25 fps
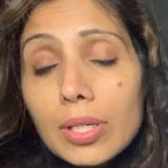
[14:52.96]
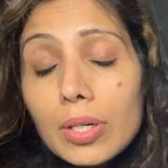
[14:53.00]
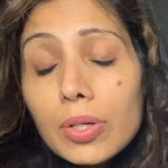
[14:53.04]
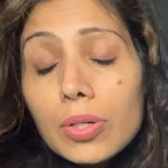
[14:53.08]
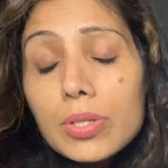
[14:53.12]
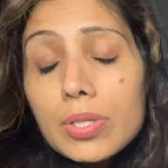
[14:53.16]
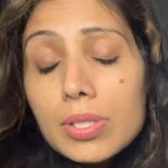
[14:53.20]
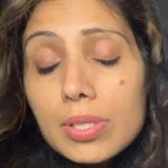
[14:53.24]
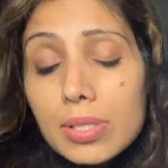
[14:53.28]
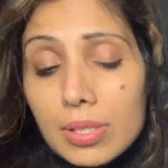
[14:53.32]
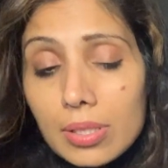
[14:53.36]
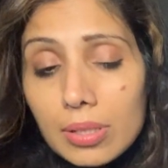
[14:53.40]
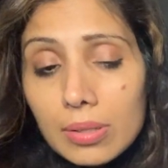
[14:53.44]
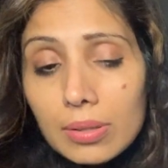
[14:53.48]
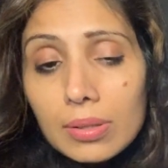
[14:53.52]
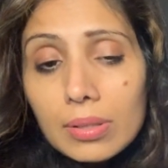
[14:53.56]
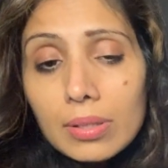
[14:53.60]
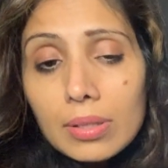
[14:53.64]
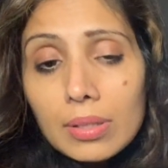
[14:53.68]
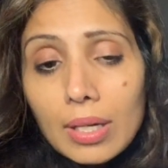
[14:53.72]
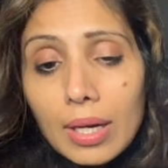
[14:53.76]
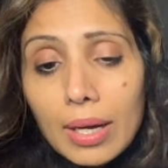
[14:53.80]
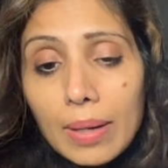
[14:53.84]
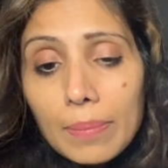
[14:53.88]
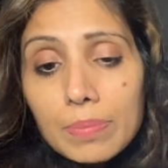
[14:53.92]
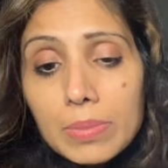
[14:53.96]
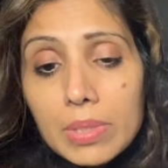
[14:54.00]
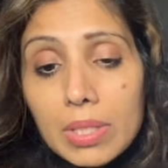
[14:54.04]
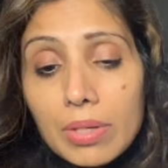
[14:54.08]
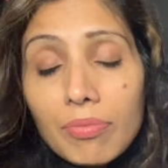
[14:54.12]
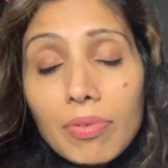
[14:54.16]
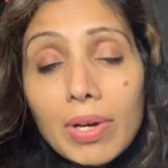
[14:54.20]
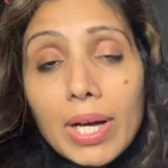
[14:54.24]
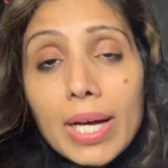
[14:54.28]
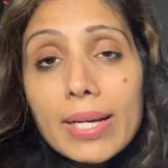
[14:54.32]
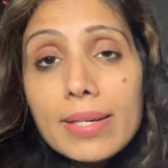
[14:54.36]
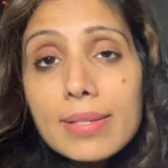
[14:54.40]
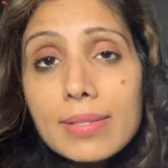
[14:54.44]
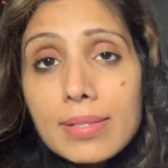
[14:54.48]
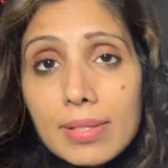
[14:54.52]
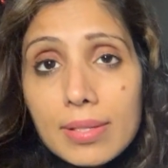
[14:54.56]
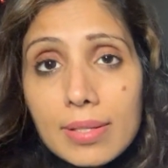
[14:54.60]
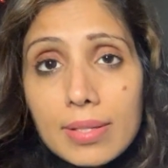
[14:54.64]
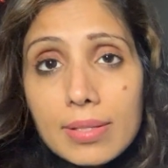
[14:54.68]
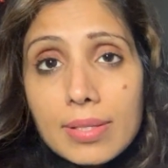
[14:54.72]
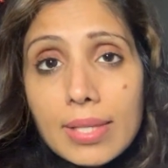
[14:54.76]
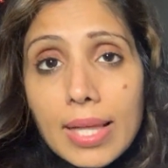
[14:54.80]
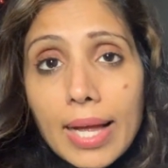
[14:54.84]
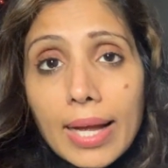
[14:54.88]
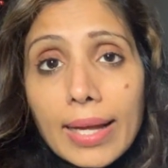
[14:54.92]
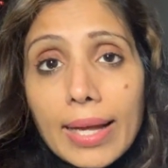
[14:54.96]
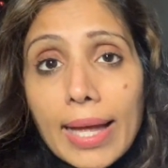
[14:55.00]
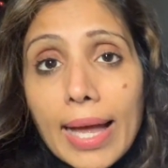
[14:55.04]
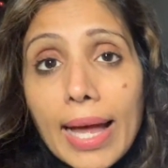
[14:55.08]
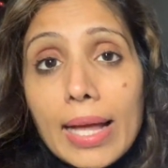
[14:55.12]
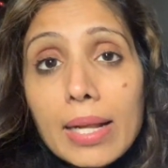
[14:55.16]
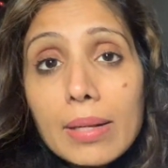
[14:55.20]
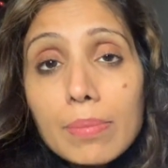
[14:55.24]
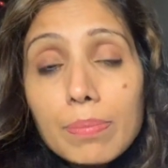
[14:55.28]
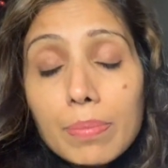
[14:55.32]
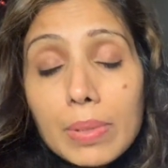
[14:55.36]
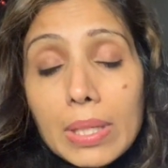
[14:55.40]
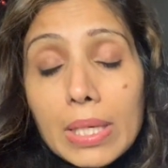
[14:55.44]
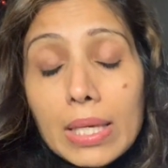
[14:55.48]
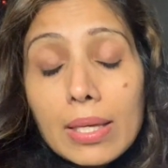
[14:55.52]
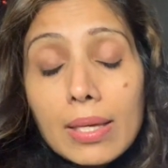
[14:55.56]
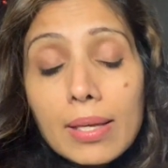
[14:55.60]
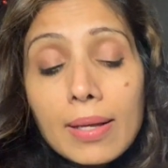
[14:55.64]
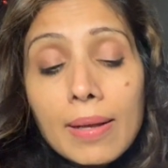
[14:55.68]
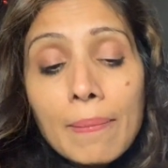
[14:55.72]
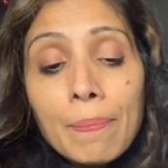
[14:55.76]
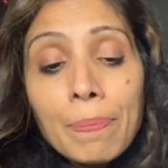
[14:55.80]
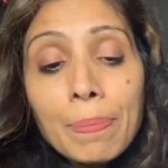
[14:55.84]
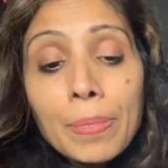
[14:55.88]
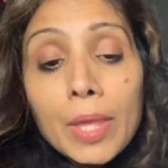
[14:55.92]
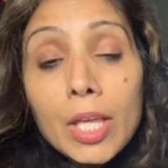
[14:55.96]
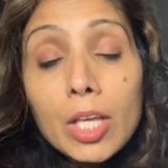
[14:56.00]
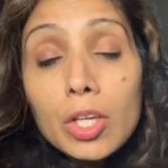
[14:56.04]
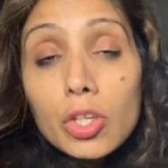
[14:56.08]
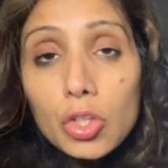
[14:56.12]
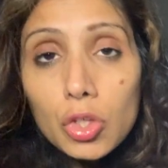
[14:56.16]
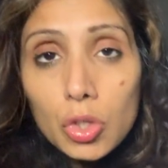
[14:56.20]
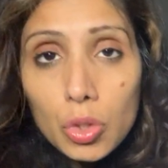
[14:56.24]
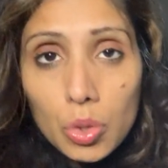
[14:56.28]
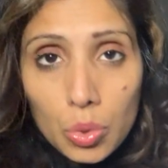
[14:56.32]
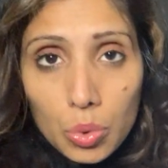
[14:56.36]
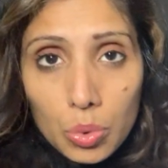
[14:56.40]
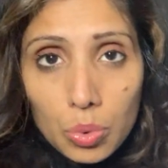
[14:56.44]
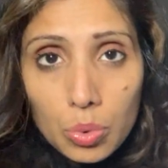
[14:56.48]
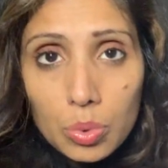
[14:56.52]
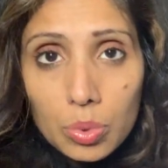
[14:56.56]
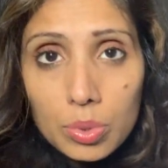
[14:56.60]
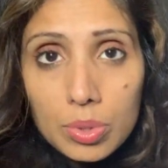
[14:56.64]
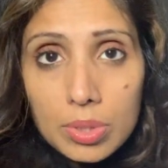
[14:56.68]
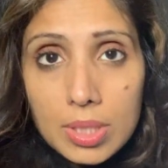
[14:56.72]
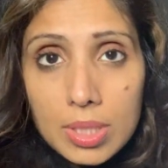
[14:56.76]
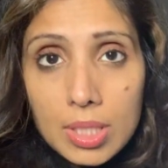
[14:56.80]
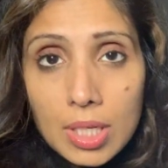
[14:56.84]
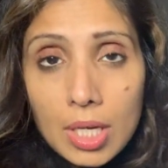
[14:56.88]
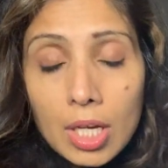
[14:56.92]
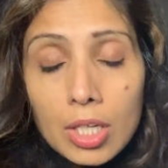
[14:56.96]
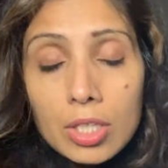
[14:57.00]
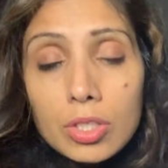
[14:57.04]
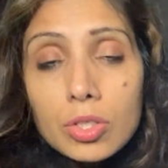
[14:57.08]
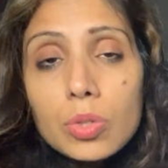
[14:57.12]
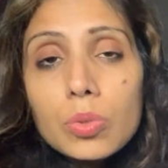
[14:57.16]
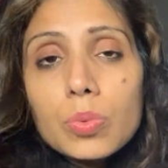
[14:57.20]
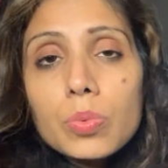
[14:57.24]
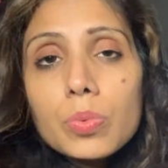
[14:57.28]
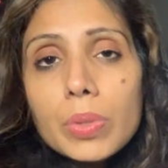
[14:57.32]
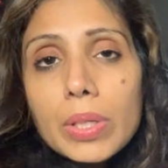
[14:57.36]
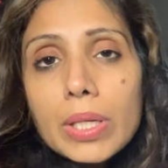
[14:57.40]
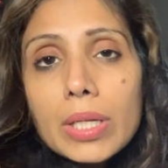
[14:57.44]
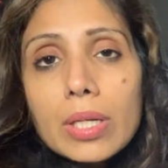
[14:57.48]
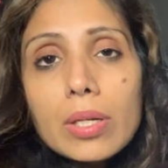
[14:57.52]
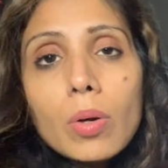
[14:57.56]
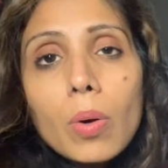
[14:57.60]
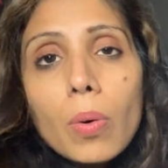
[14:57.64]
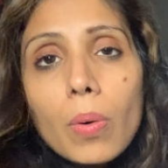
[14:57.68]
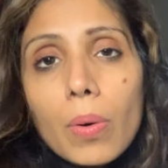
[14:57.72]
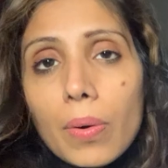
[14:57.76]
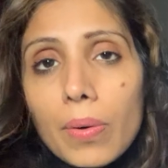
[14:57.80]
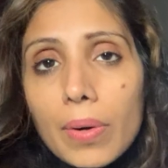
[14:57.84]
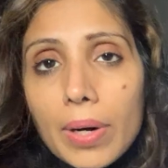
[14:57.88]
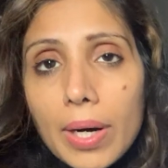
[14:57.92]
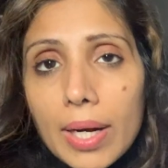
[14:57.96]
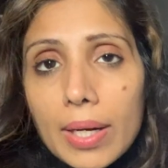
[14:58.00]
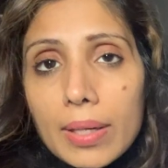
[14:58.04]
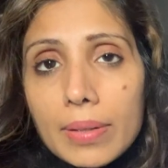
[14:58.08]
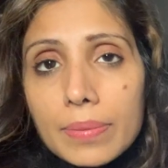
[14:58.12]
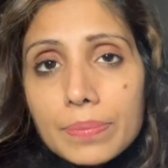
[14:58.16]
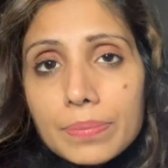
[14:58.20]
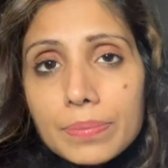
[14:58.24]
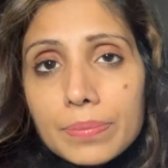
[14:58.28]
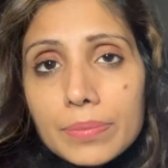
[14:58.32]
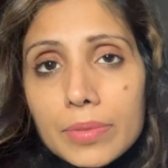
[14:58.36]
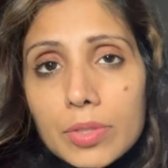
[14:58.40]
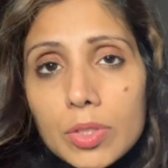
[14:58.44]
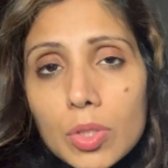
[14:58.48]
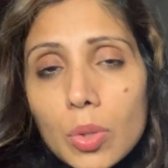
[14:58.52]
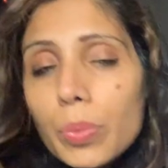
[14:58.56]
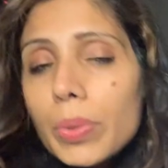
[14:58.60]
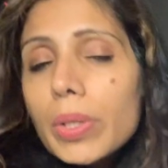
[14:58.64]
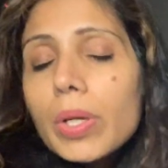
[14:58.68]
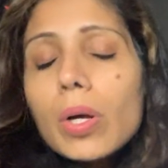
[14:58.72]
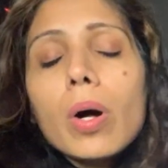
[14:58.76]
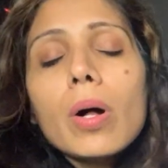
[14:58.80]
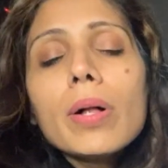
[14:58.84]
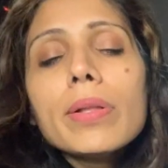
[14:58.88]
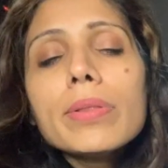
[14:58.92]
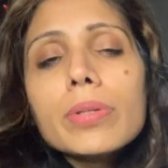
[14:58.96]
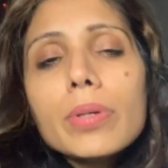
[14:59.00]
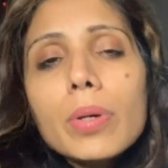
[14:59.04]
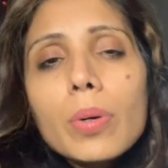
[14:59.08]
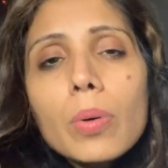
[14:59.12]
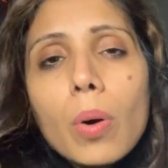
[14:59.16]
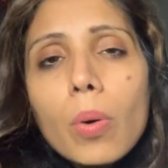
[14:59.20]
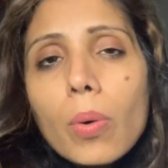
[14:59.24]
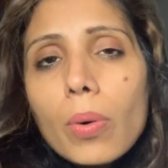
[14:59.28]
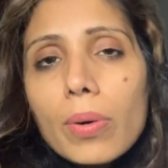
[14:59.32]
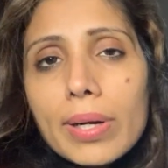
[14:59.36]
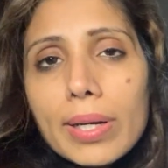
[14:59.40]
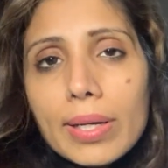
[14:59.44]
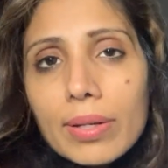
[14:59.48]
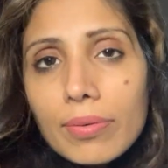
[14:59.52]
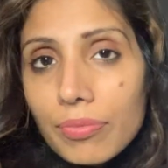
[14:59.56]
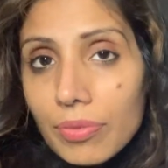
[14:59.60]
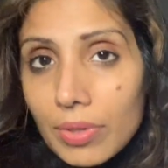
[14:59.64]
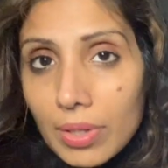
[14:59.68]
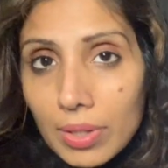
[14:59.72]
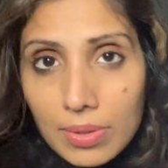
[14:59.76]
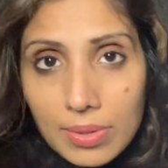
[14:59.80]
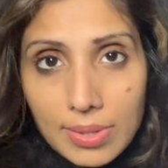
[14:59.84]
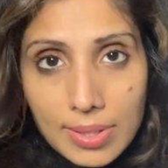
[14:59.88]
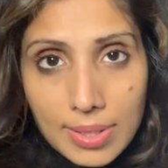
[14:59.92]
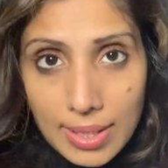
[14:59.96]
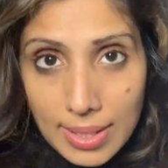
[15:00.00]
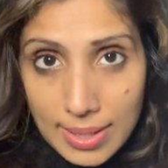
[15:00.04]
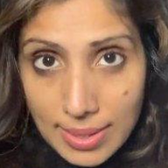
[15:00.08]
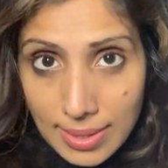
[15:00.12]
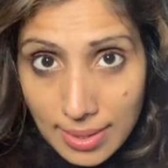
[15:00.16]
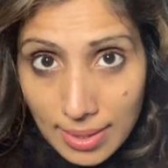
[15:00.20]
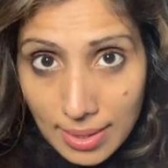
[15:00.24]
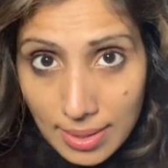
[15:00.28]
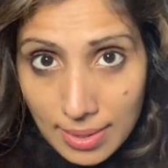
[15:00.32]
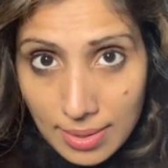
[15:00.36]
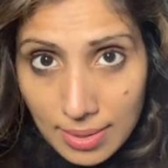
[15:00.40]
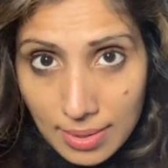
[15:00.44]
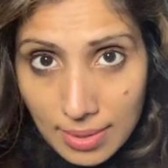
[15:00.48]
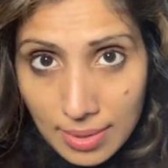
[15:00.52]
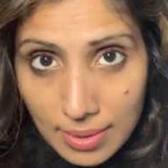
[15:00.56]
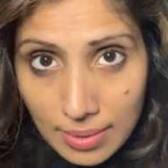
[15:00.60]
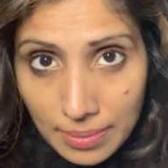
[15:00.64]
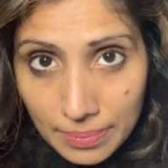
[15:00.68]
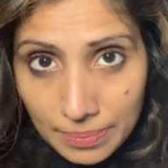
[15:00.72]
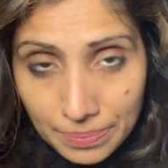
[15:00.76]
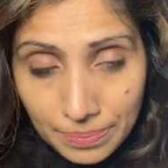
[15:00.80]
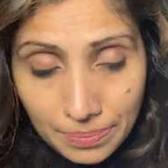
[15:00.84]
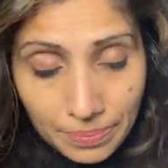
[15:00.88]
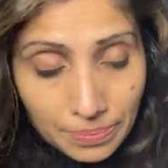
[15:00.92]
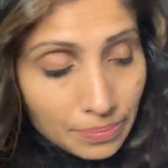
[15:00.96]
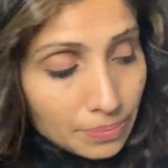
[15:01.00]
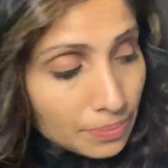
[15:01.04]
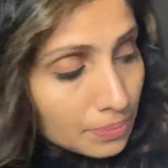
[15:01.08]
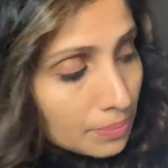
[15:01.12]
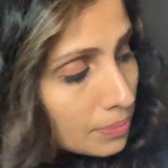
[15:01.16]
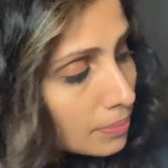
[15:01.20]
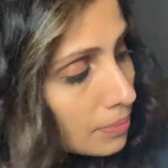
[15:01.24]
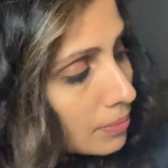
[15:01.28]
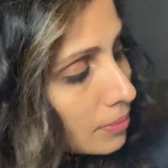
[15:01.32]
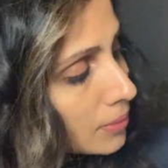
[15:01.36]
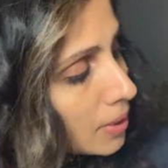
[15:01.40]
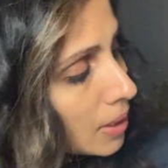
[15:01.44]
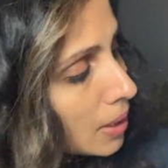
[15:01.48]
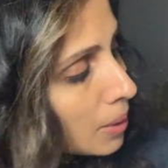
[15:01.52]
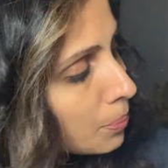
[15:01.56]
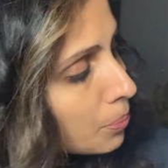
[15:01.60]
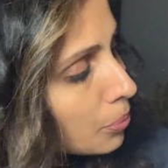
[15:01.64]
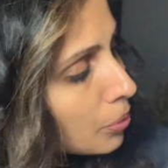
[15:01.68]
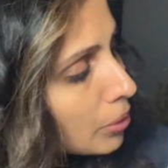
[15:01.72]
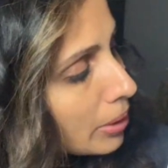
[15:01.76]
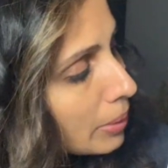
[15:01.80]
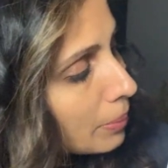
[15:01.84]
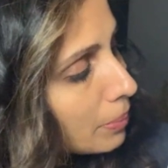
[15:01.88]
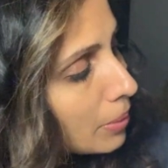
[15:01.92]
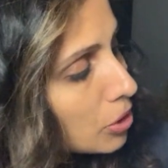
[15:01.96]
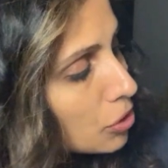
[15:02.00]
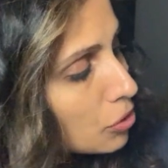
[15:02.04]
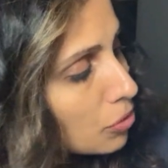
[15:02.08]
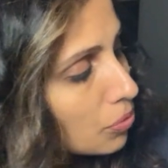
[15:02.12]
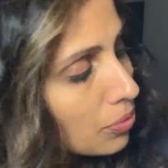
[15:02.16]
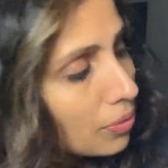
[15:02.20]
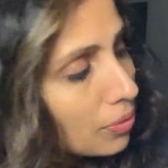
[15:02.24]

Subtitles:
are still devices that can be used to read aura. So we all know auric fields exist. Pretty much a